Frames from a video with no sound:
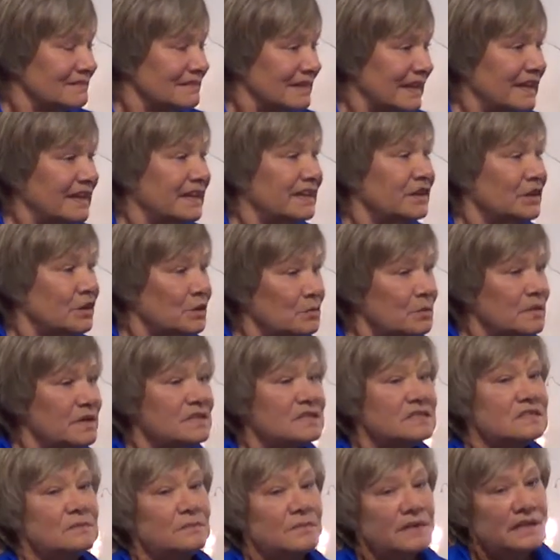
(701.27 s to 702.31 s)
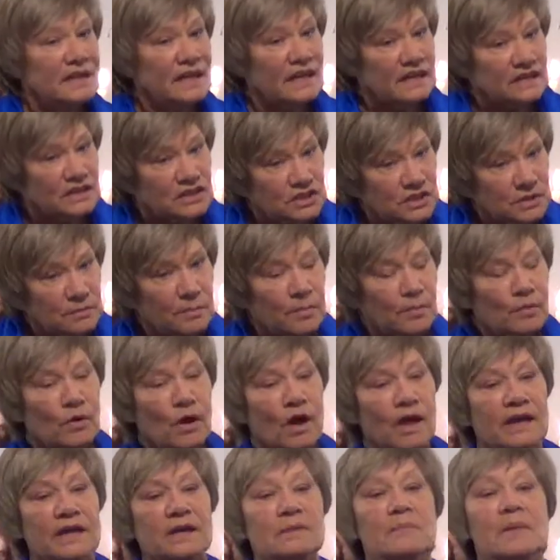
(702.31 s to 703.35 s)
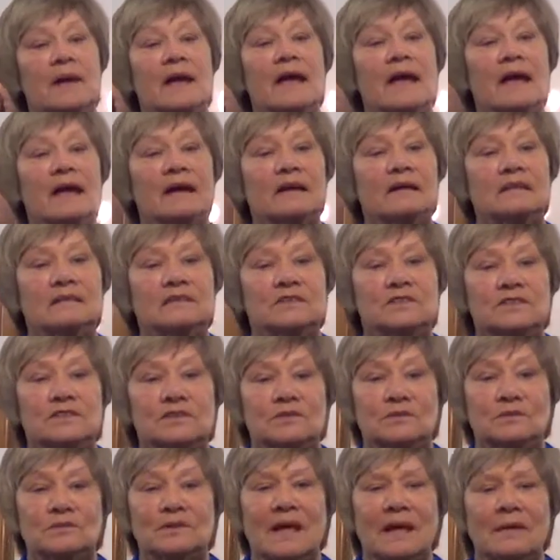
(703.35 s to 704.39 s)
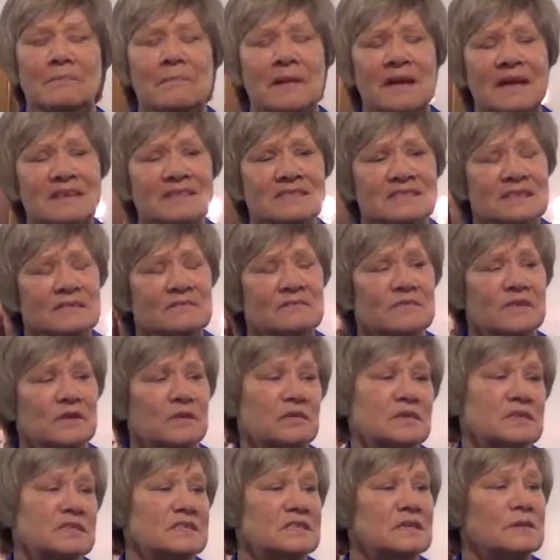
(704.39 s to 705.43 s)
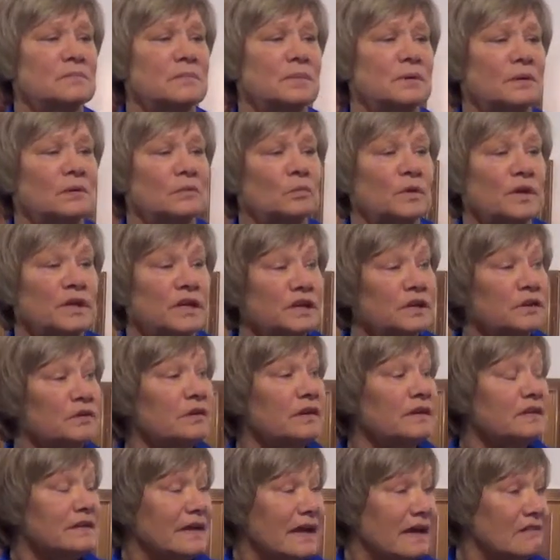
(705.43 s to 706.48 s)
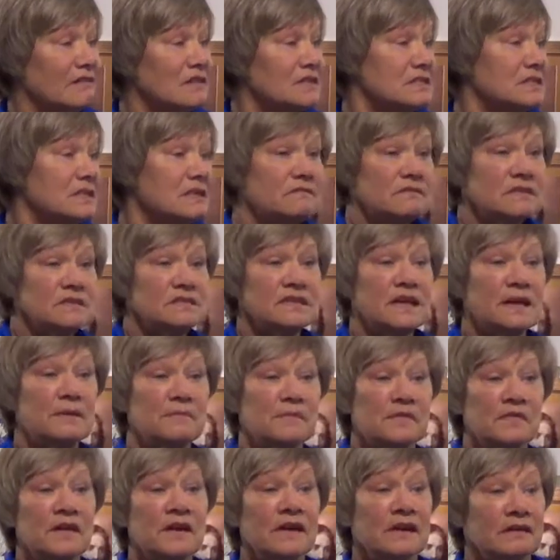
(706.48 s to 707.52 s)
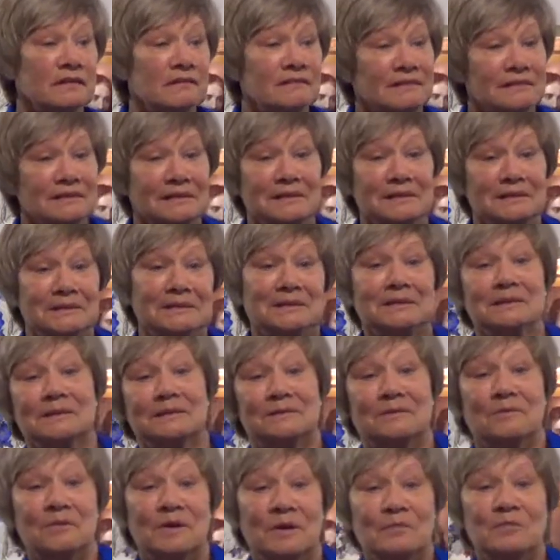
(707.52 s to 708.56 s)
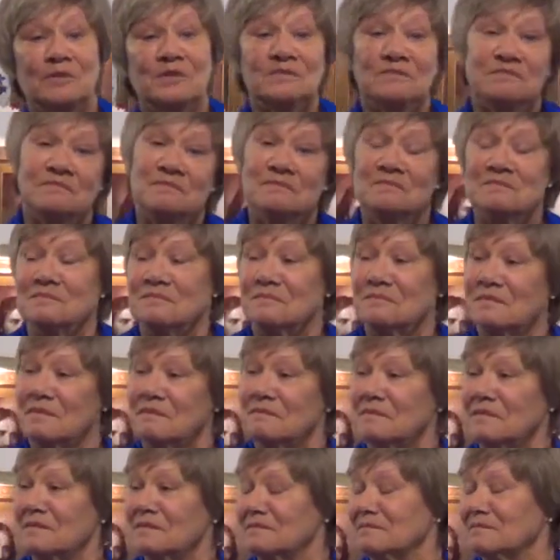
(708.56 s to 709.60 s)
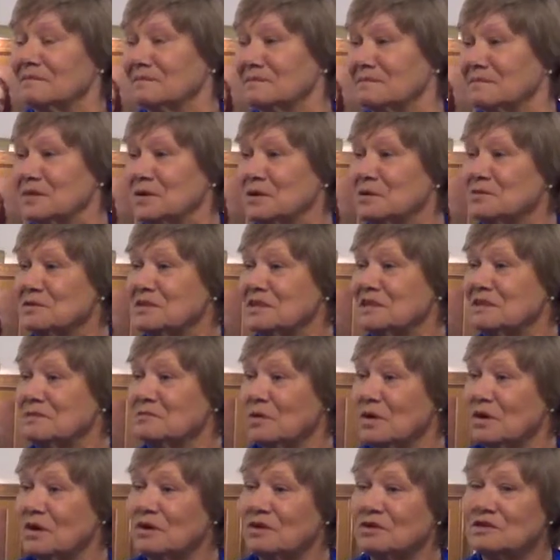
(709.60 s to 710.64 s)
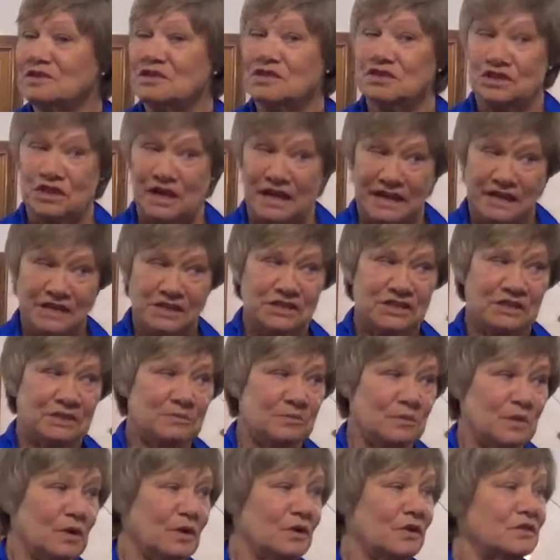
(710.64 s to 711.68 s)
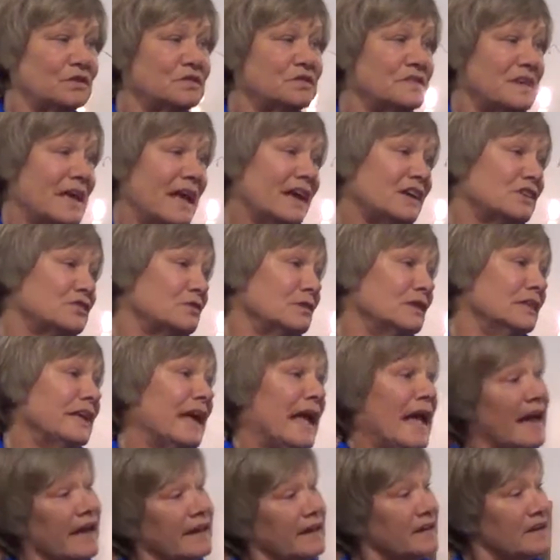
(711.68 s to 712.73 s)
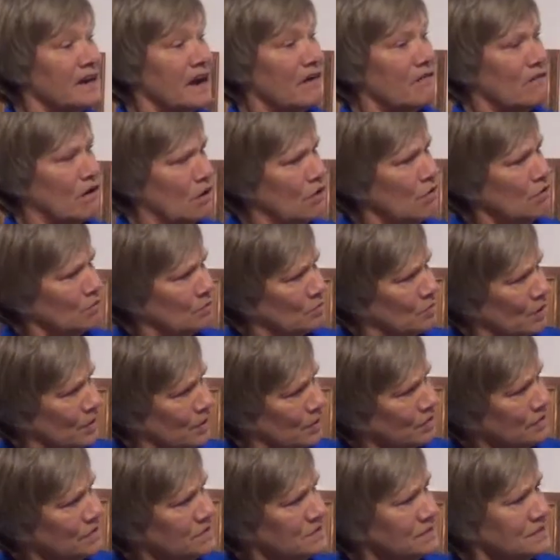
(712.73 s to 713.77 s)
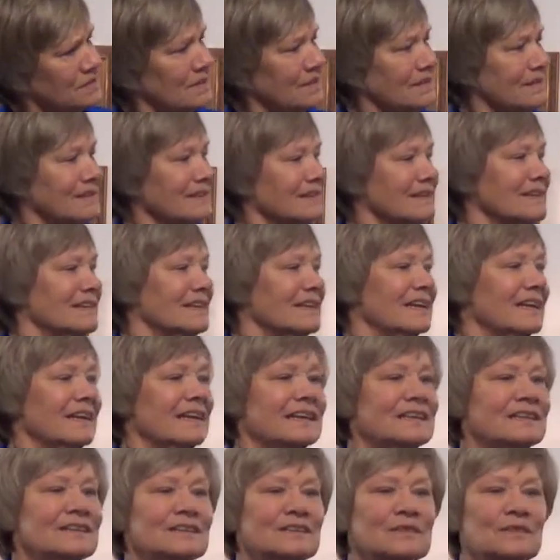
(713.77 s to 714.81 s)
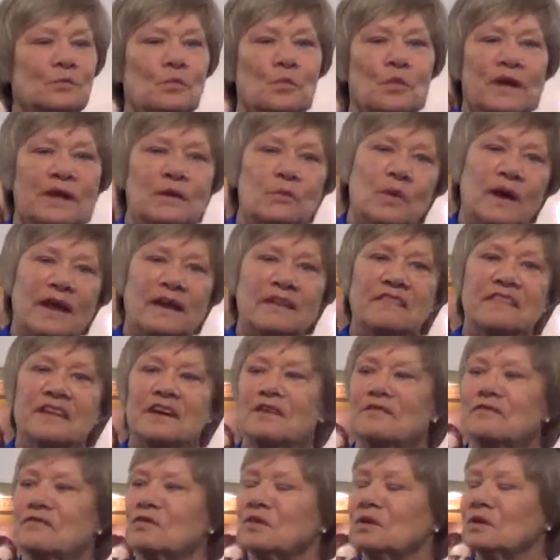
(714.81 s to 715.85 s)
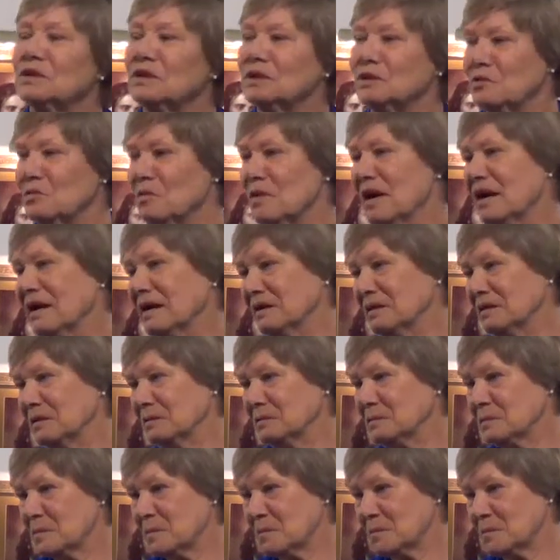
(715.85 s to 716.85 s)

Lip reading: And in her wisdom, again, she brought it back to, that may seem very simple. We here in Dallas did the same thing. We were using words, changing words, actually adding our own words, and we went there for a little while.